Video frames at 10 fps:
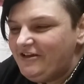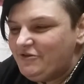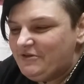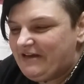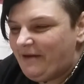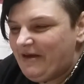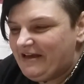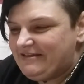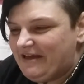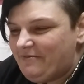So Tammy
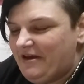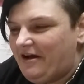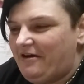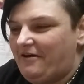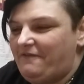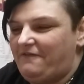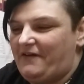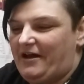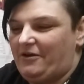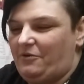has sent me a
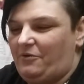fat